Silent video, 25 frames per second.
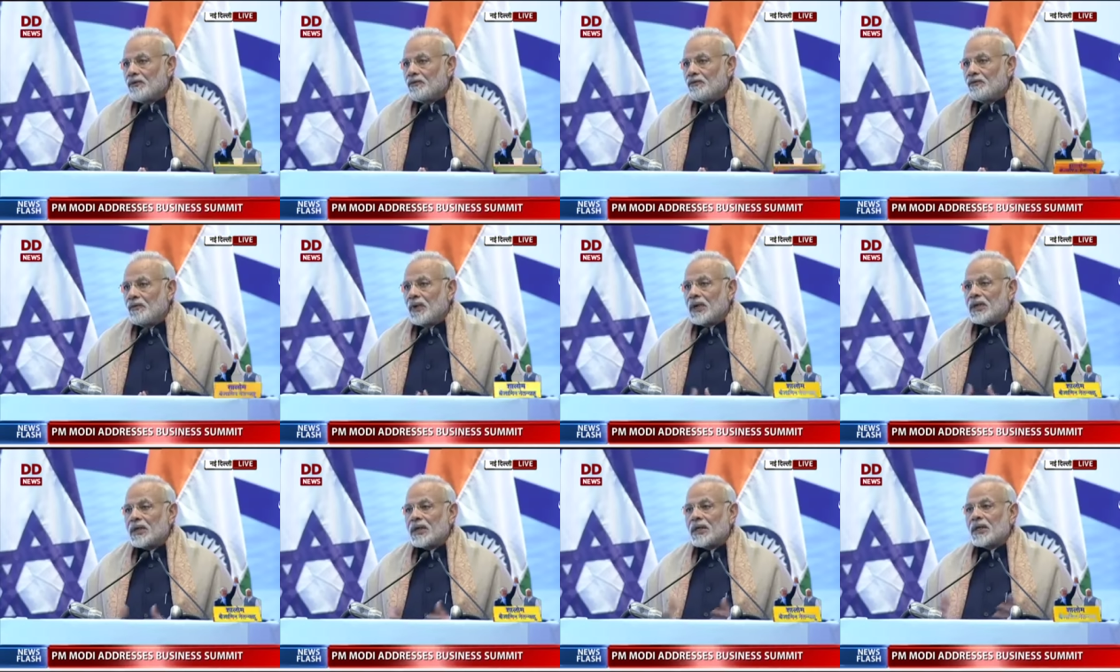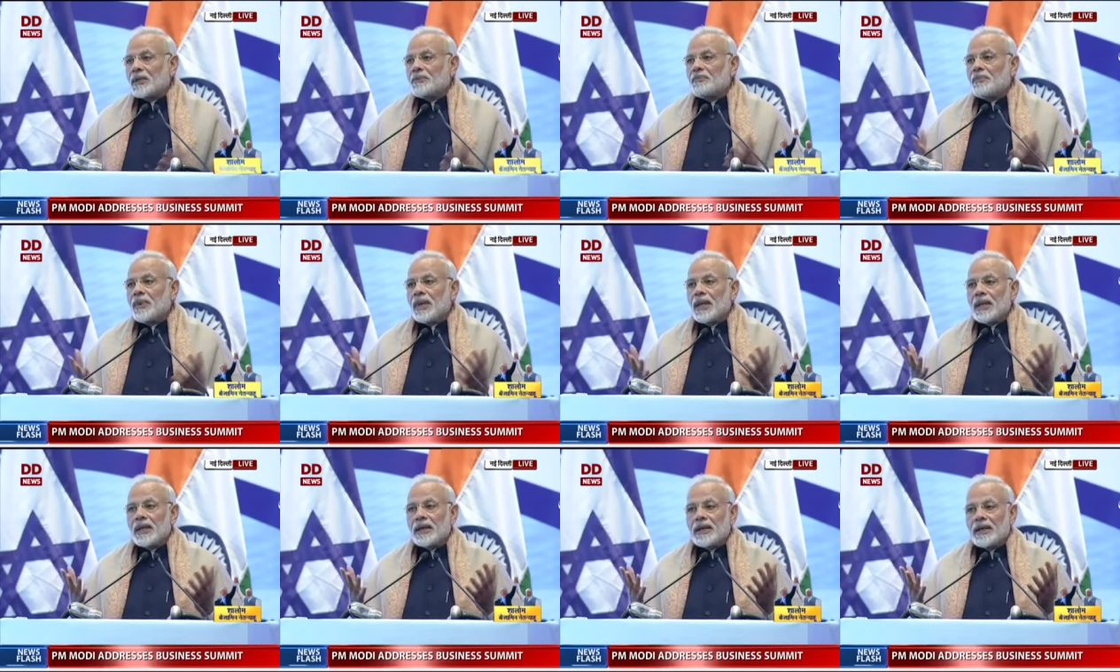which is
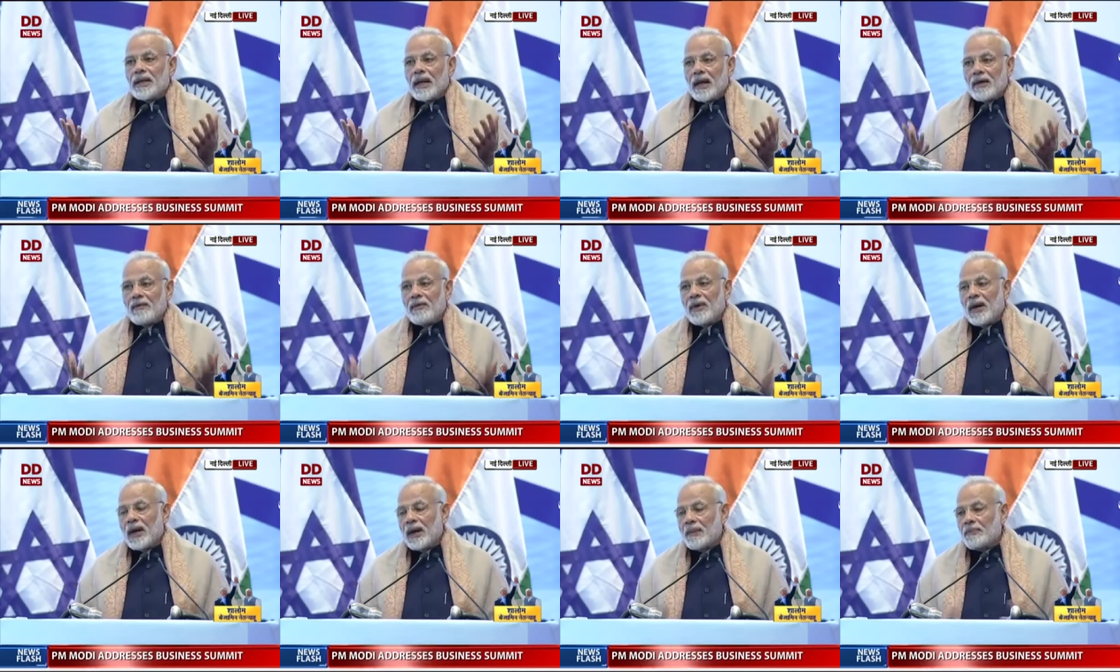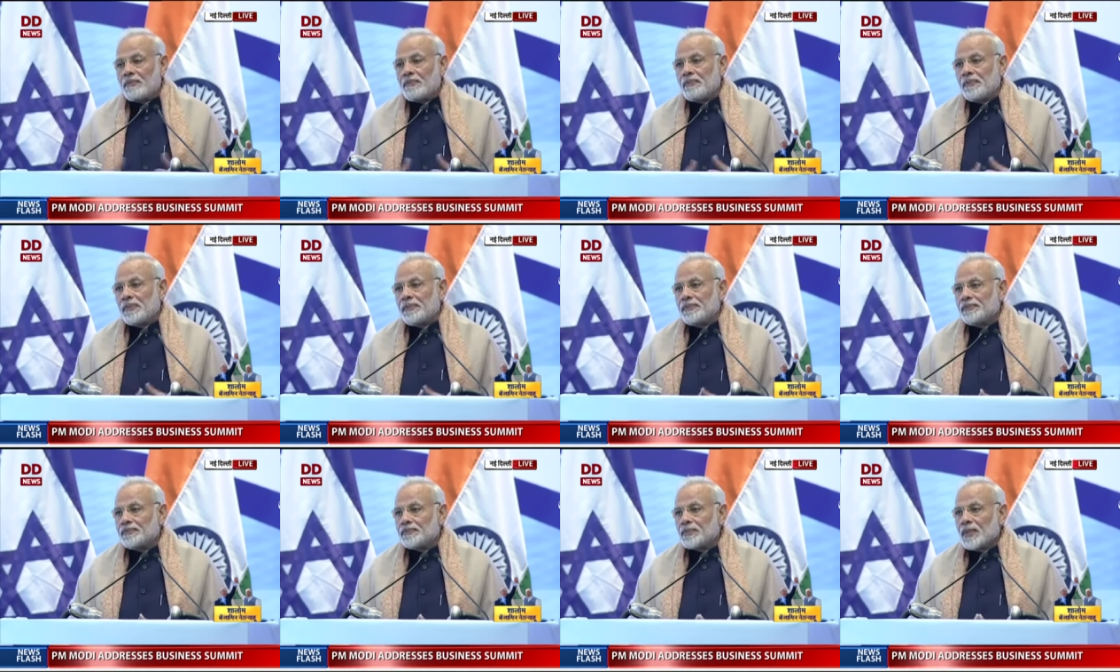being developed
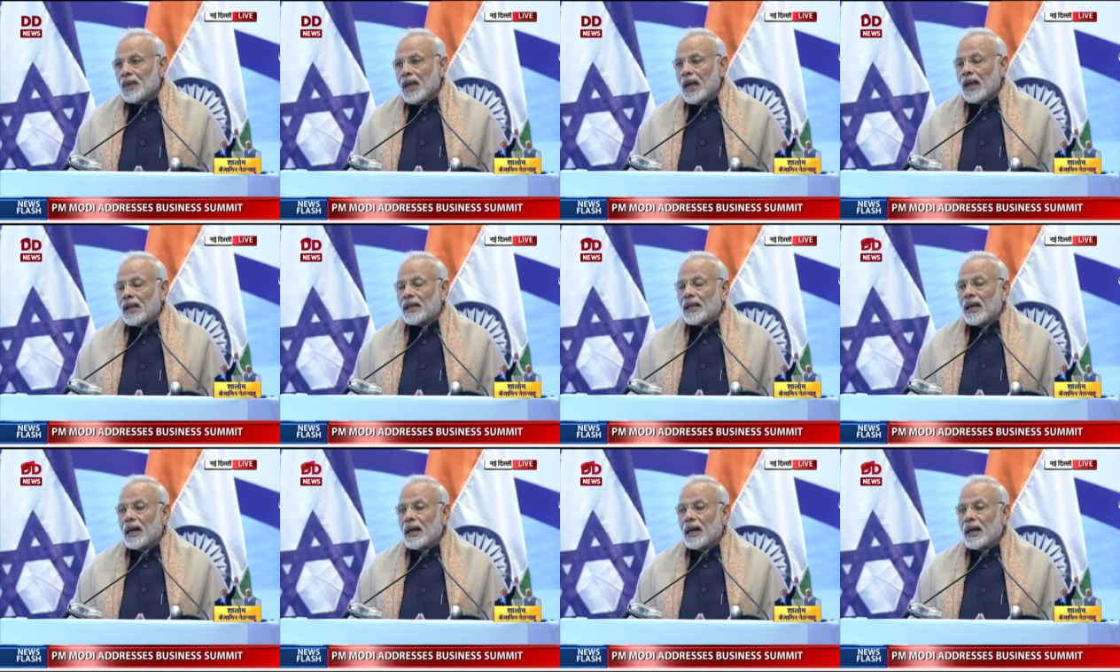as